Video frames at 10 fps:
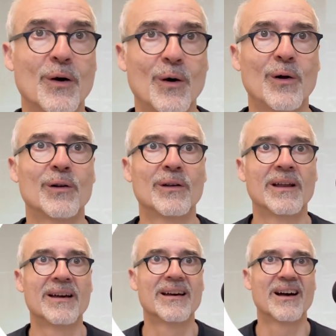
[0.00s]

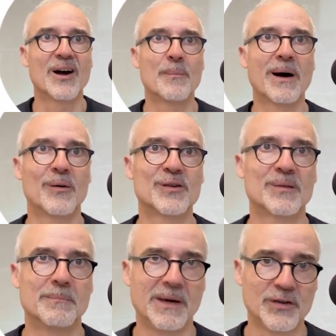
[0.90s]
all
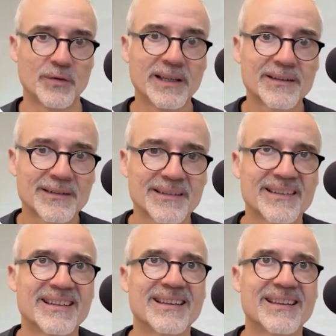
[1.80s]
about metrics,